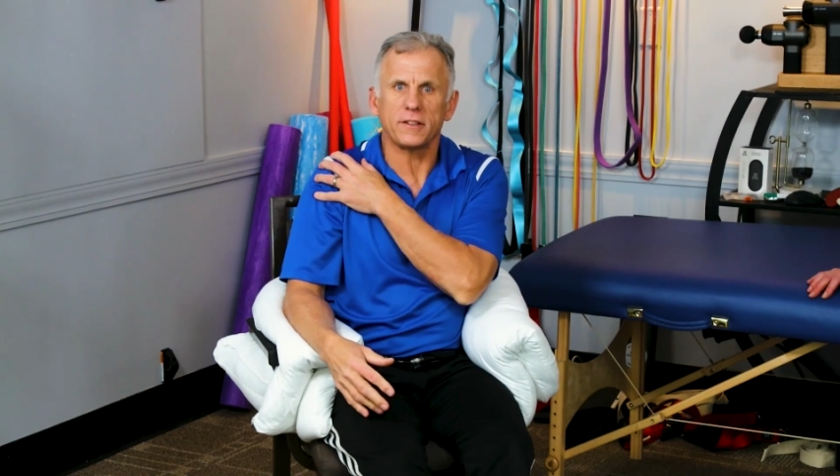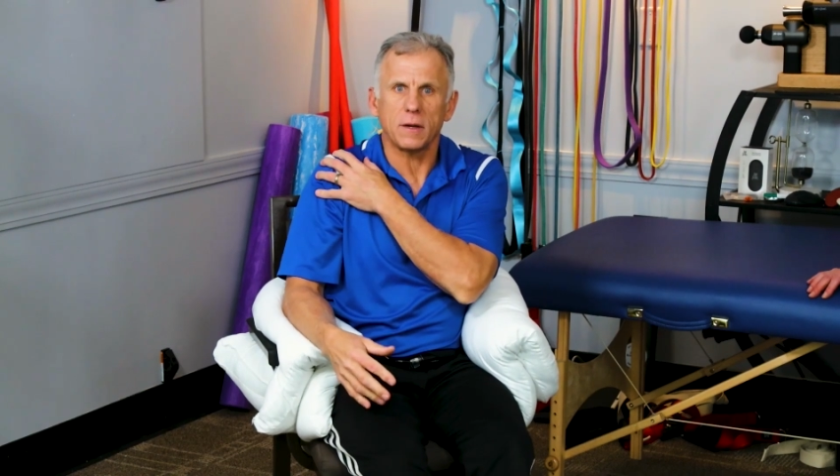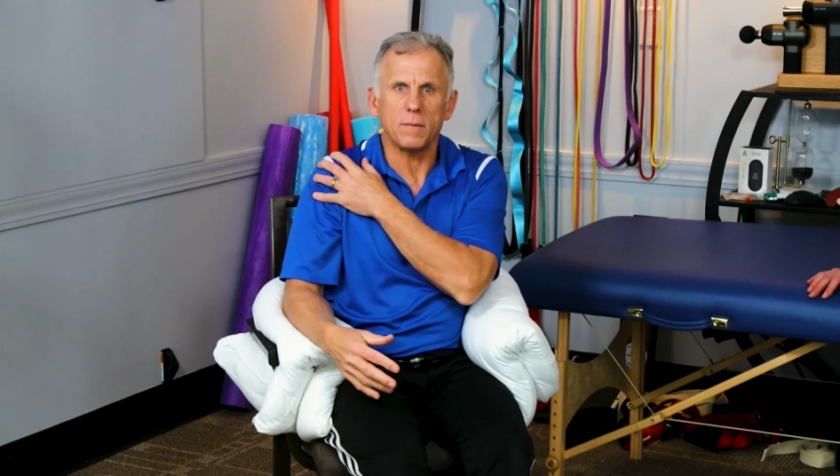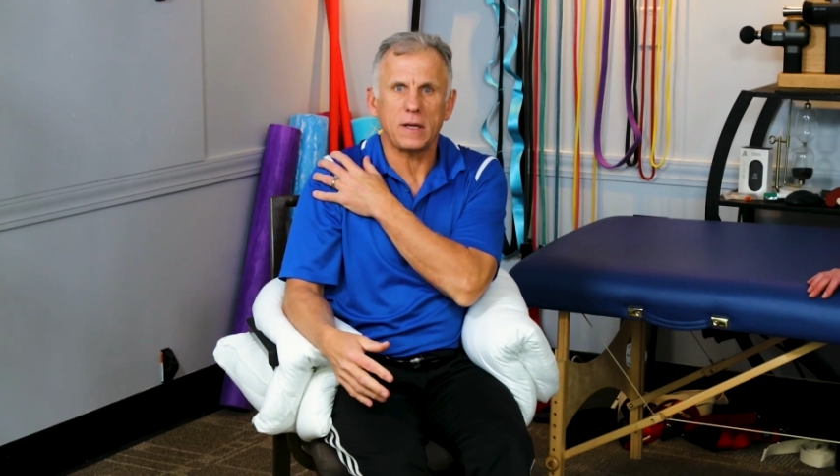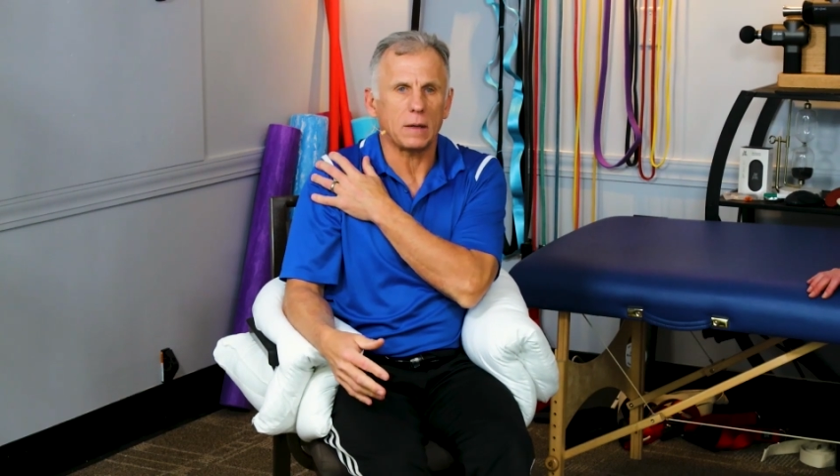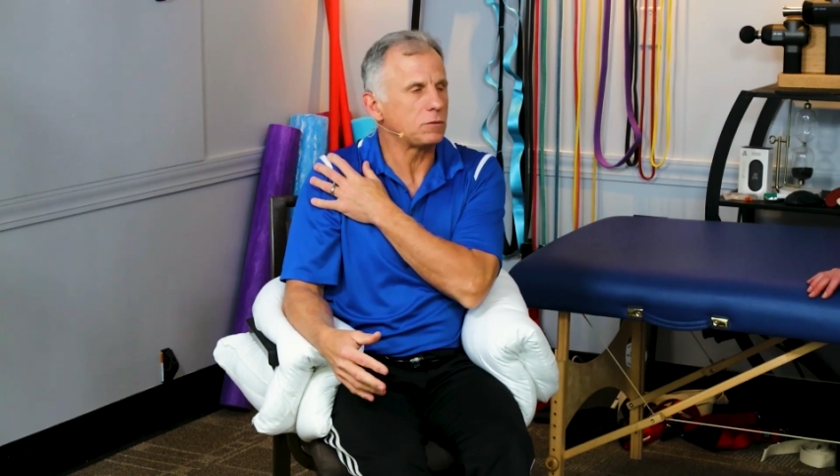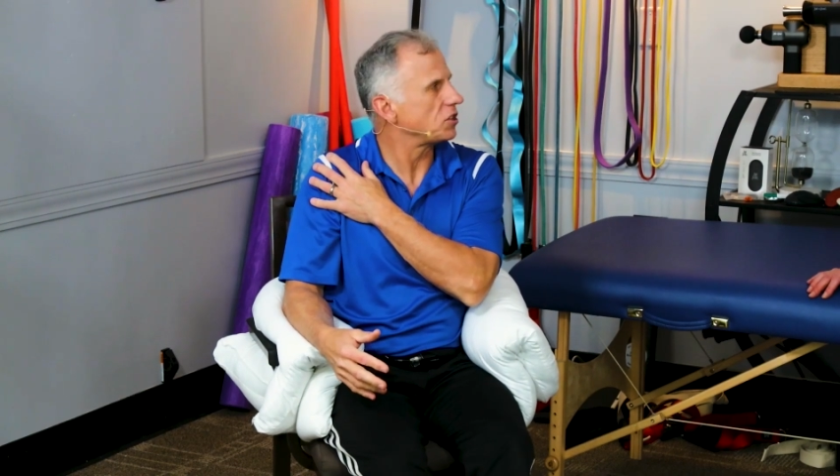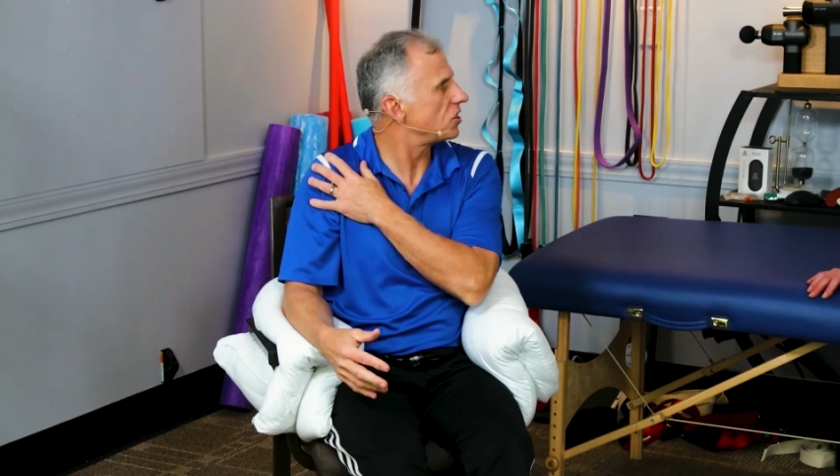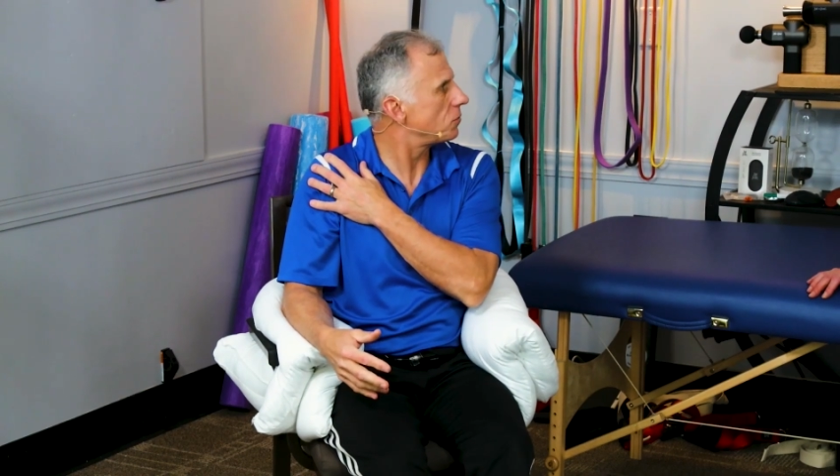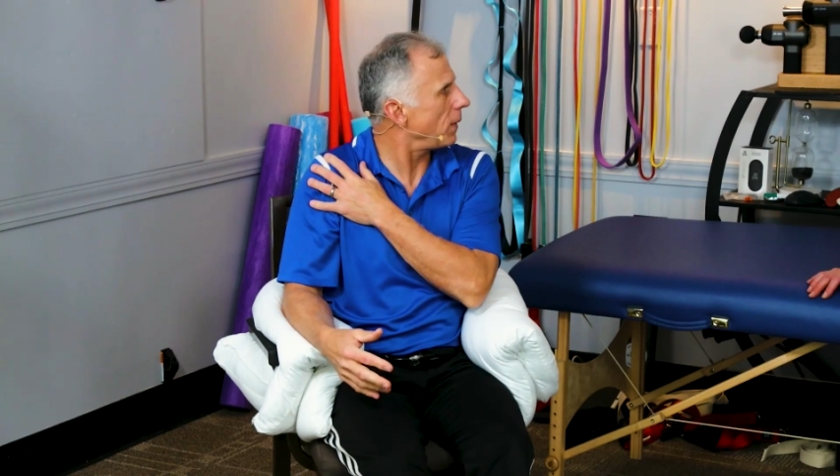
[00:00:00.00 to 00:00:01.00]
of a sudden become
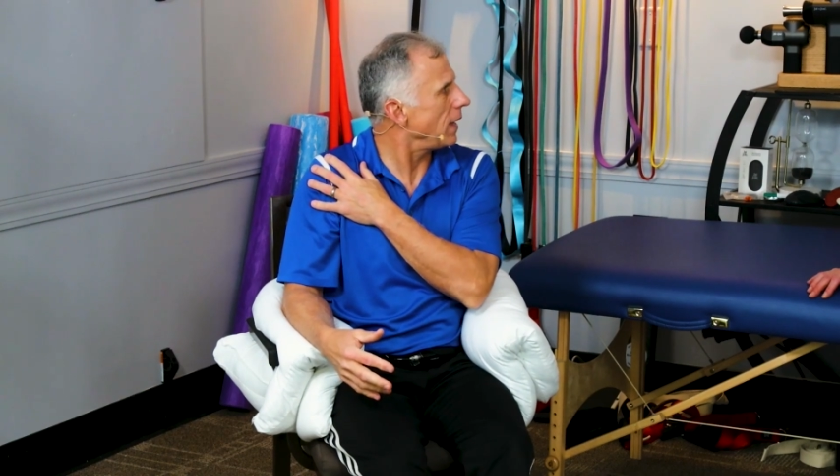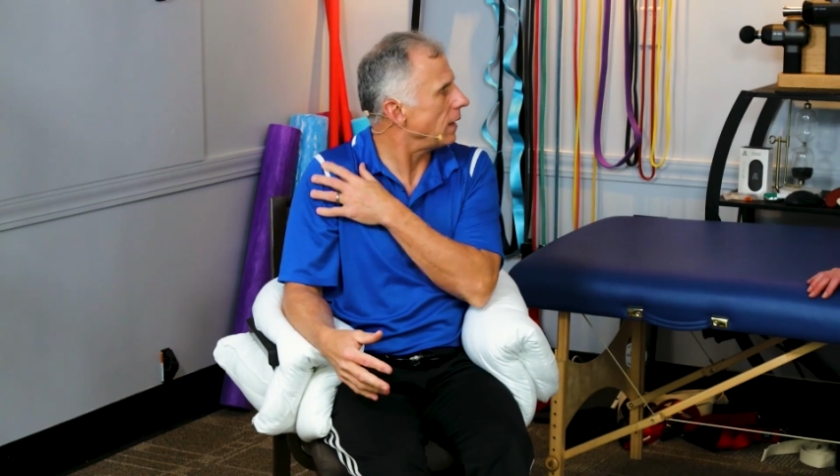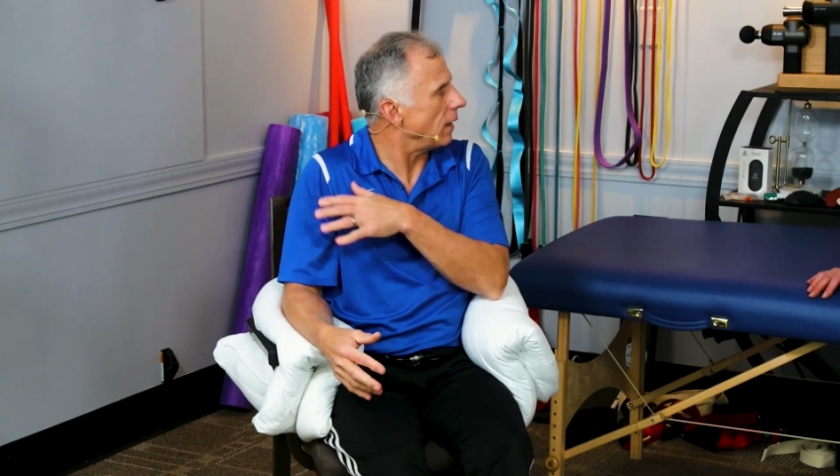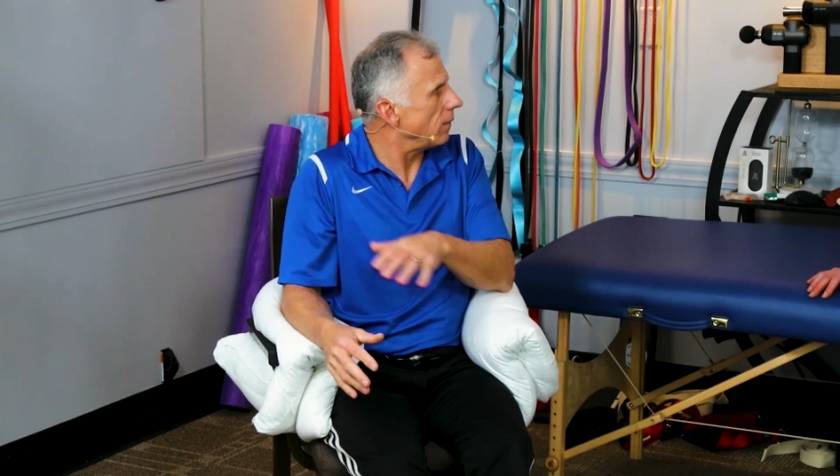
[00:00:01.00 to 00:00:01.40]
suspended.